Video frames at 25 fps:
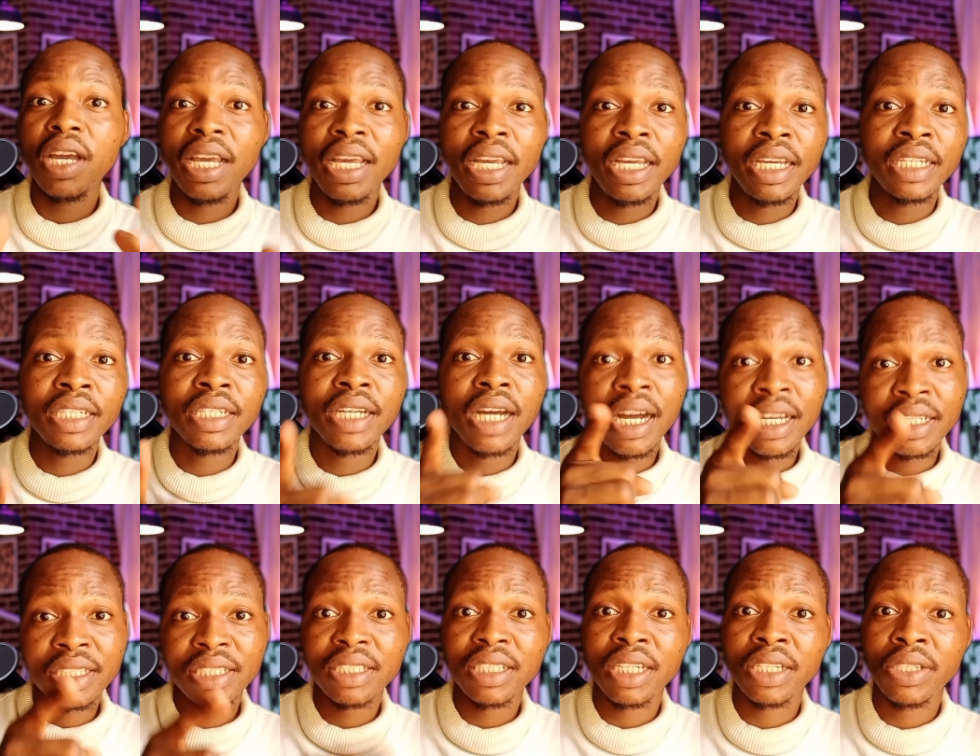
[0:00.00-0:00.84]
and
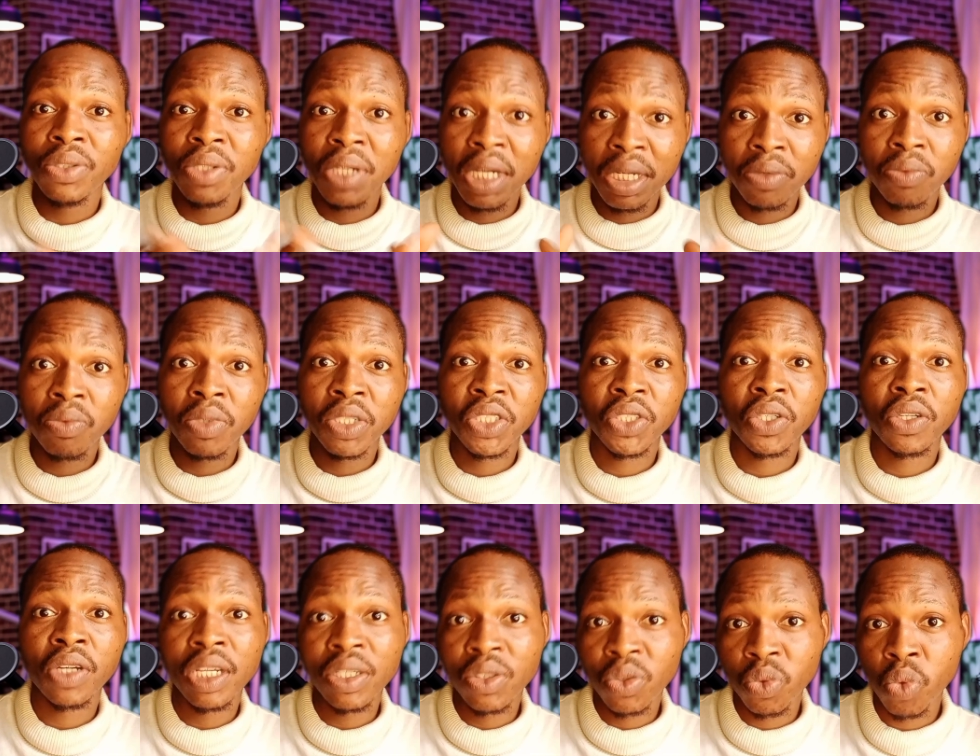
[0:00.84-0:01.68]
answer you that
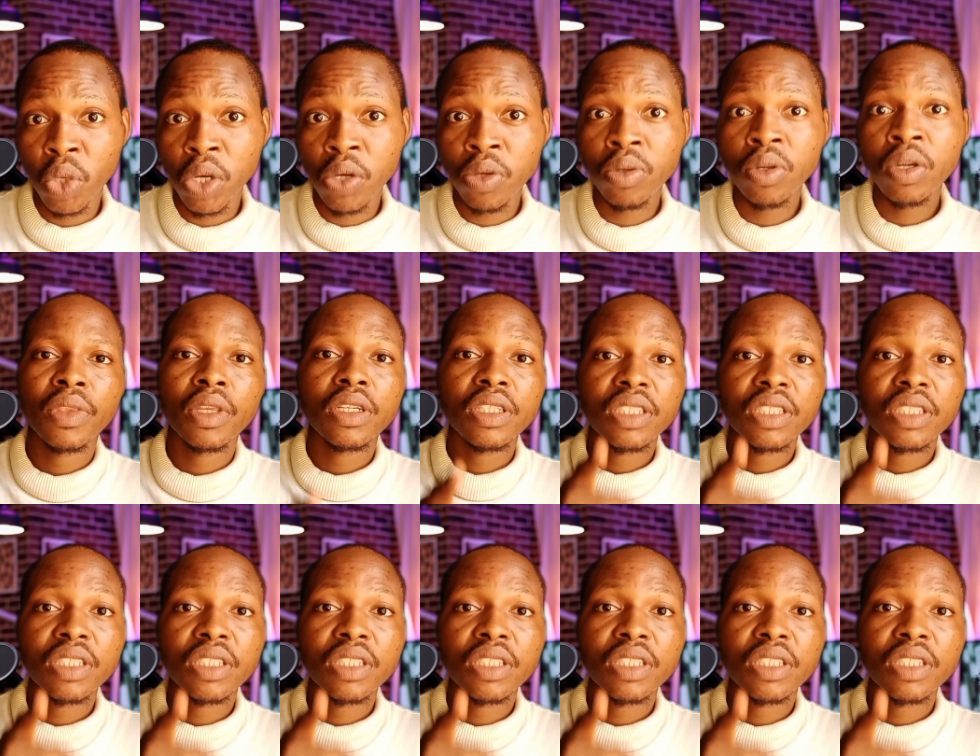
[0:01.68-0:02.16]
question as well.